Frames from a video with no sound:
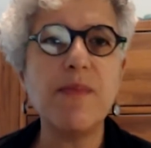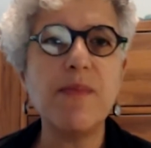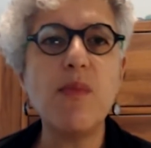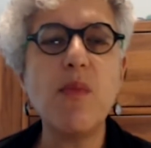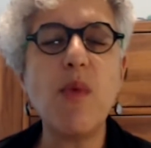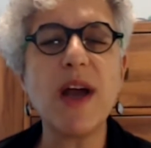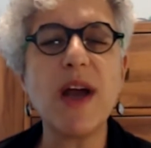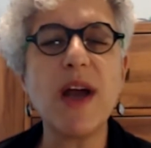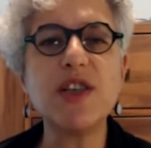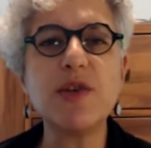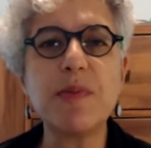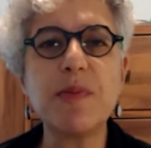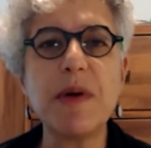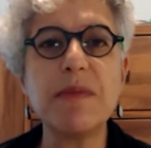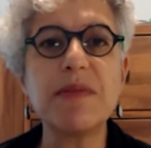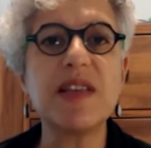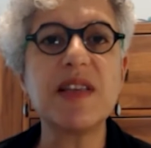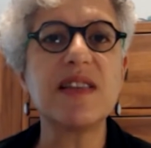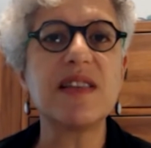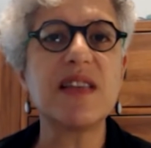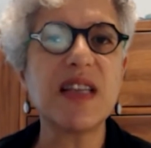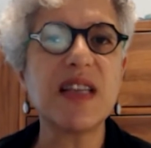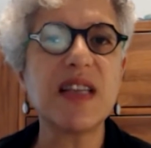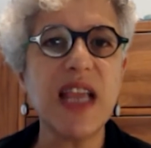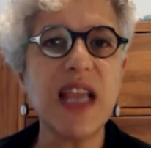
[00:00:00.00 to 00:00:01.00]
white
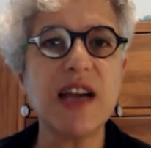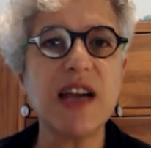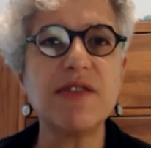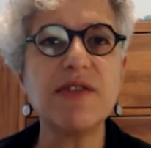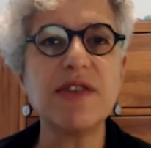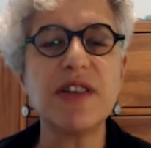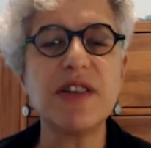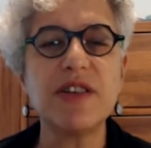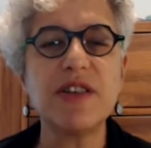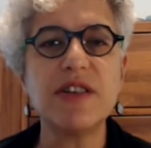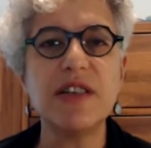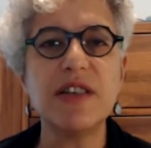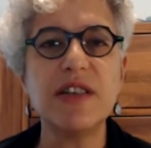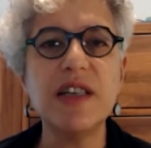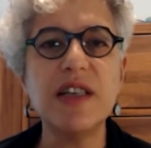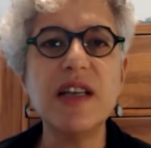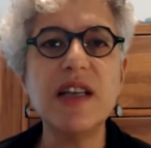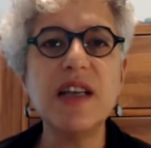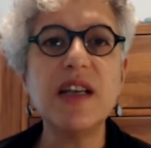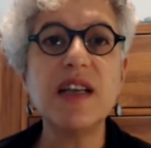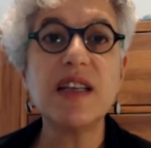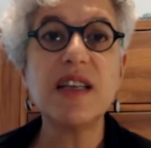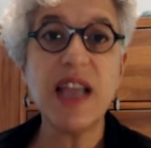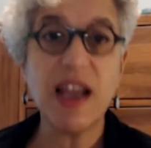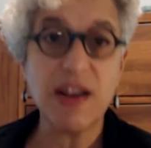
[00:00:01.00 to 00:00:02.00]
supremacists encountered
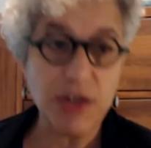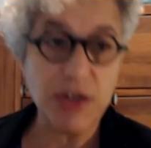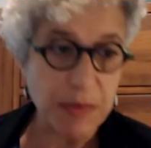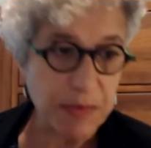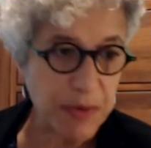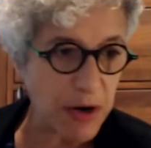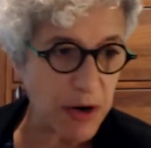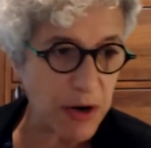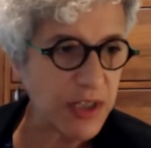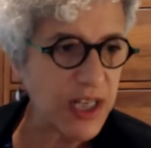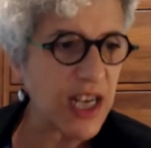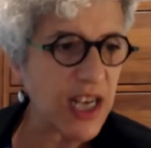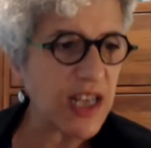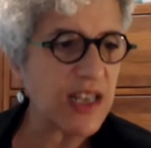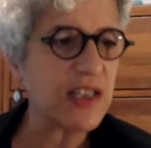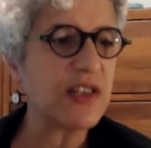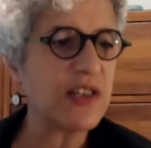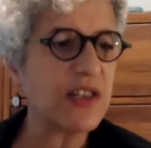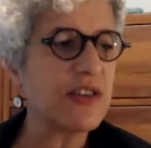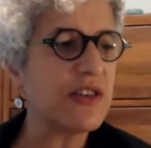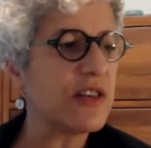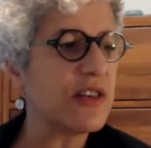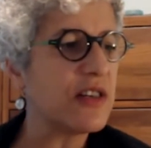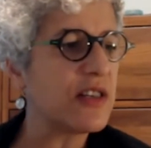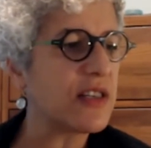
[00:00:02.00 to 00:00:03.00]
counter
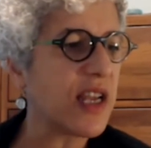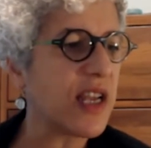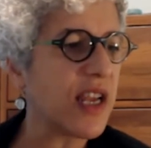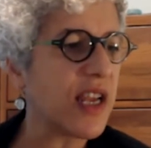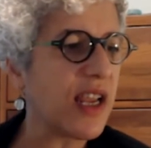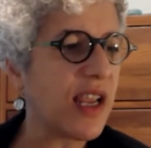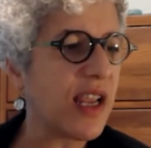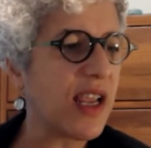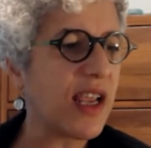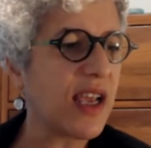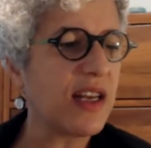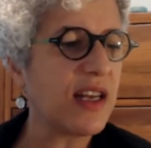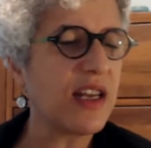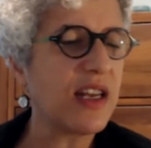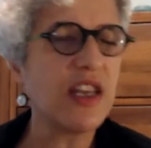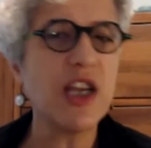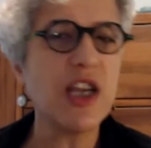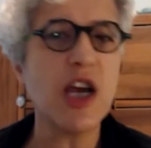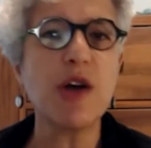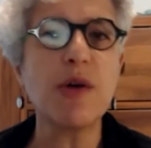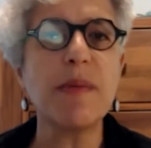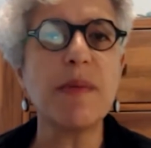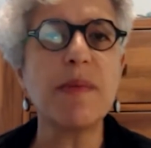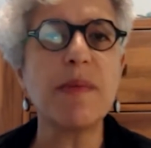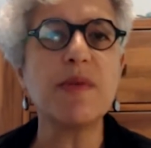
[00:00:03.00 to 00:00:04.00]
protesters, and a
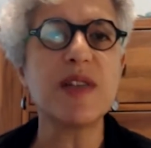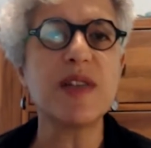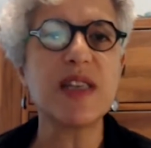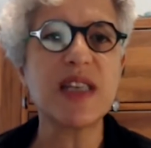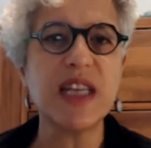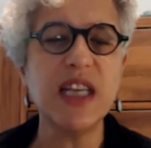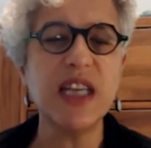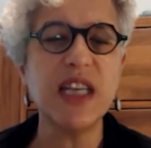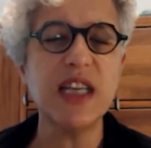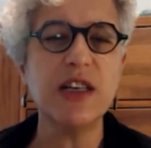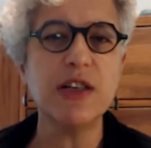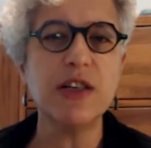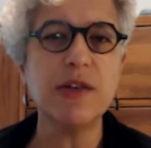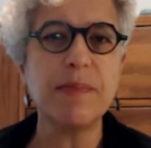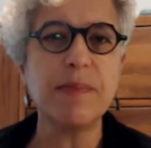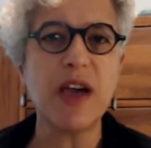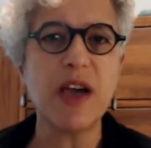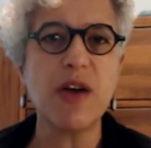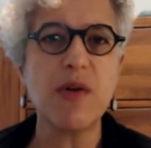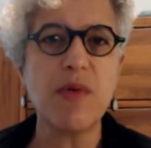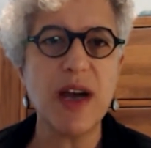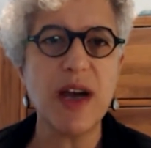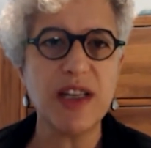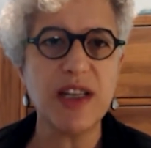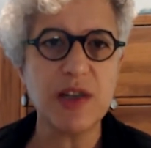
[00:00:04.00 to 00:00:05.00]
young woman was killed
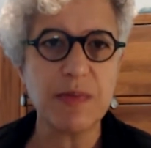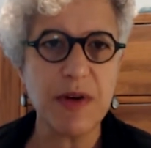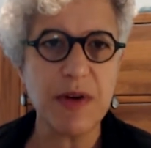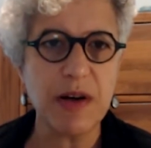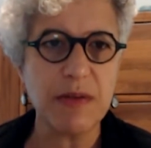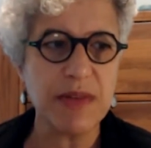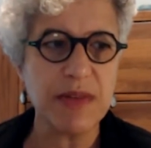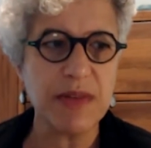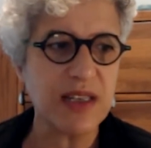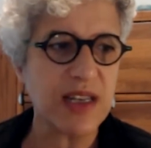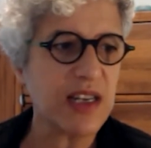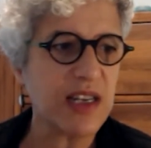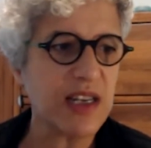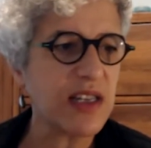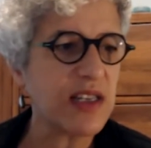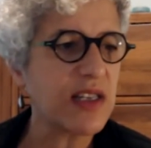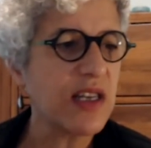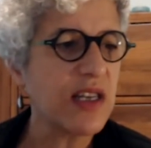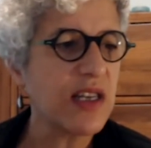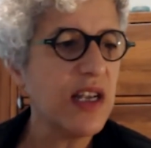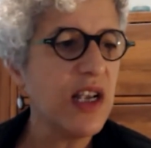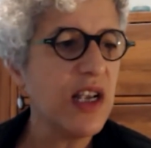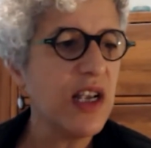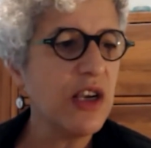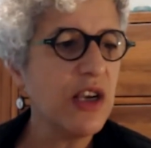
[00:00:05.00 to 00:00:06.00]
by a white supremacist
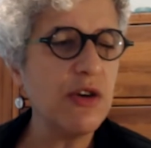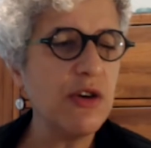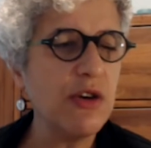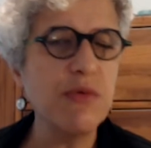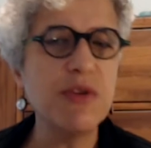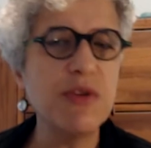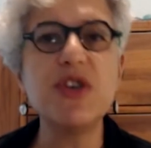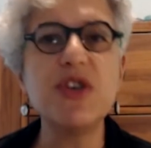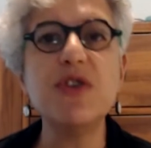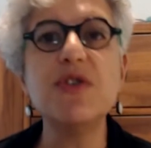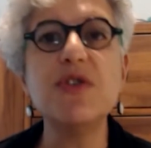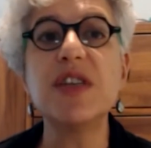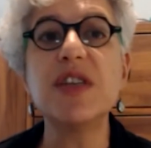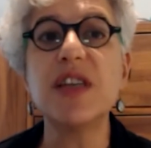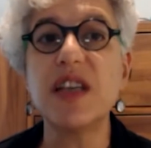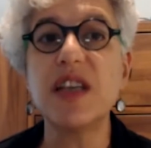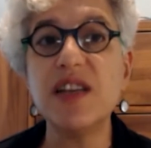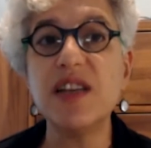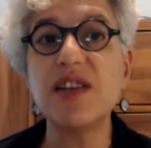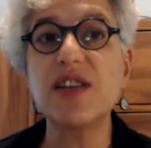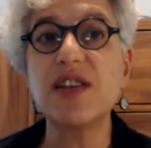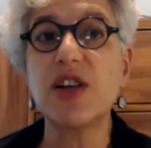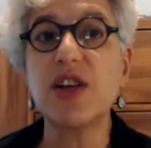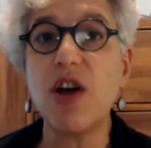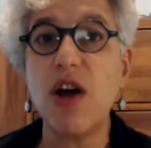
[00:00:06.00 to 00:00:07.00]
who was using
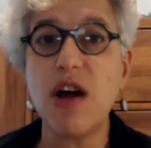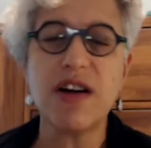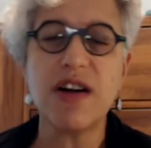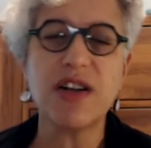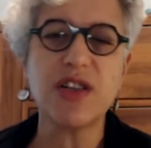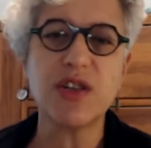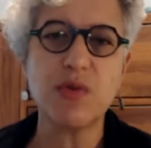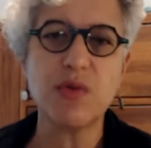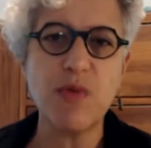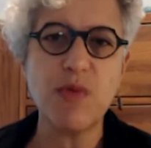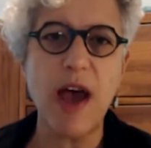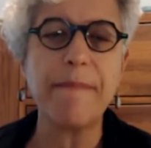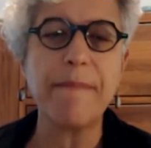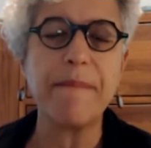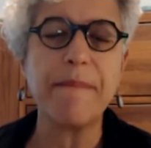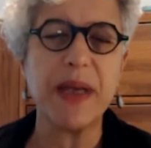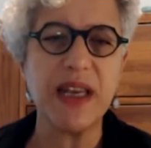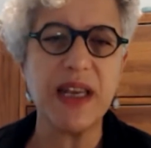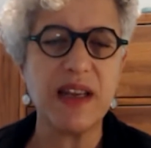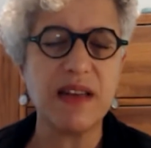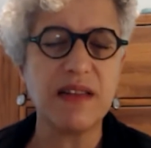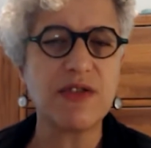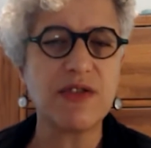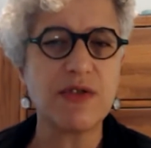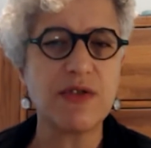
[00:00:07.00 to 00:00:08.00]
his car as a weapon
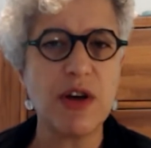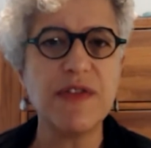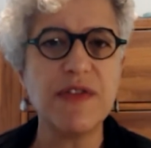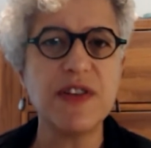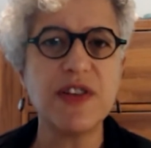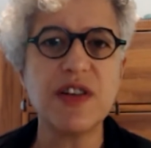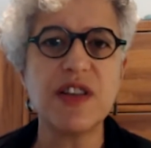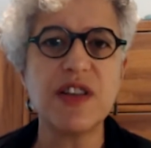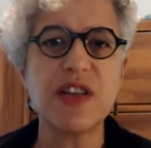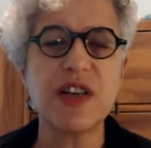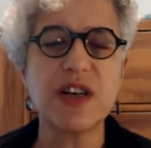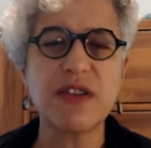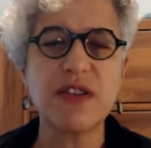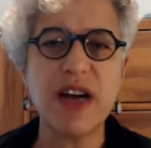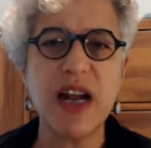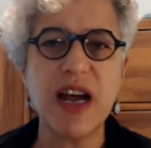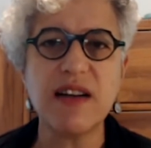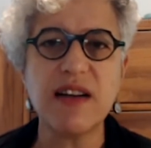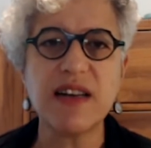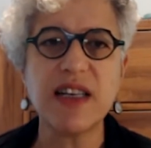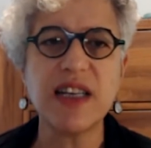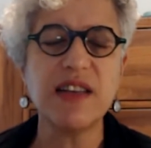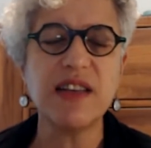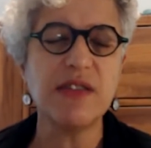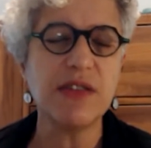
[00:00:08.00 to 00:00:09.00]
and drove into the
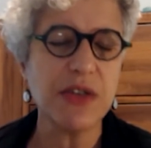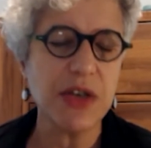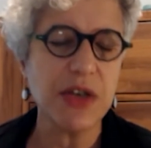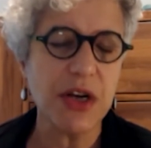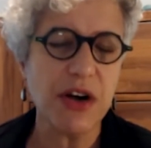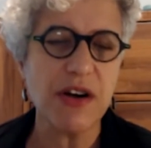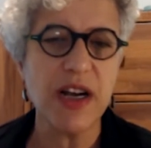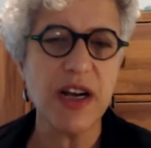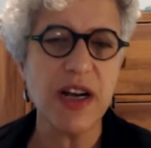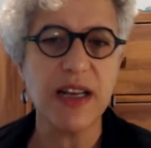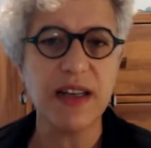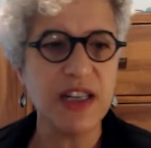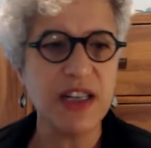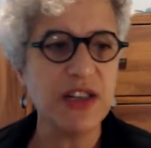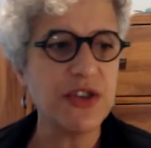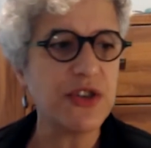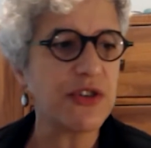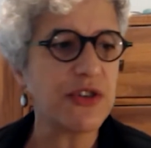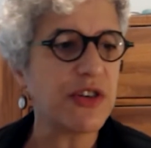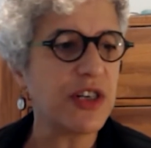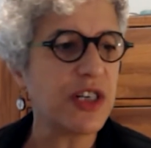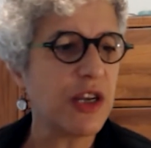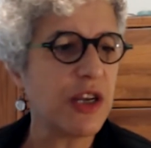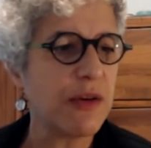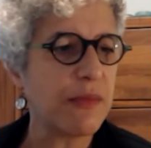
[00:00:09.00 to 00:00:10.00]
crowd, killed her, and
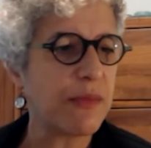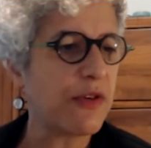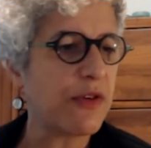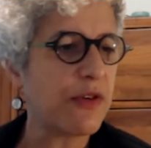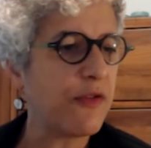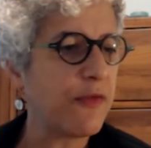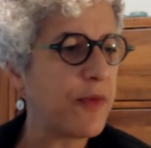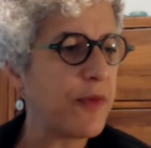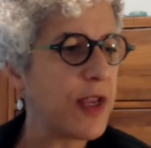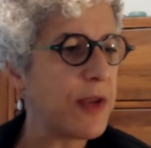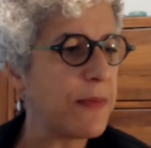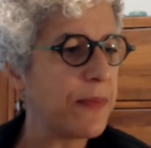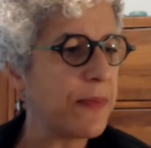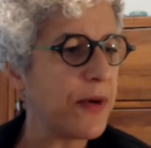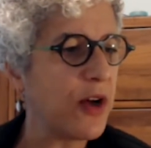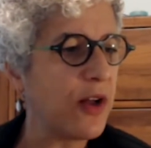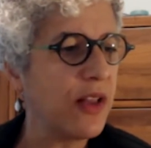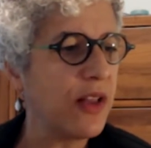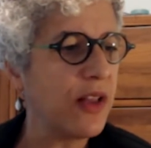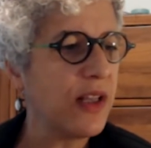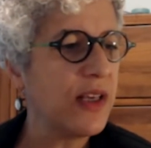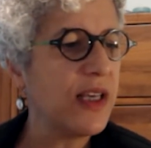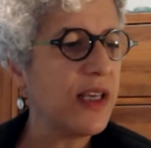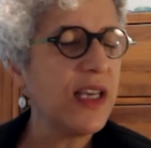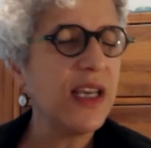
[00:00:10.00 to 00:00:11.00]
injured a number of
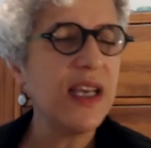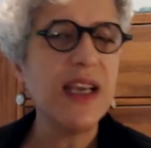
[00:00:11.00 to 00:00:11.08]
people.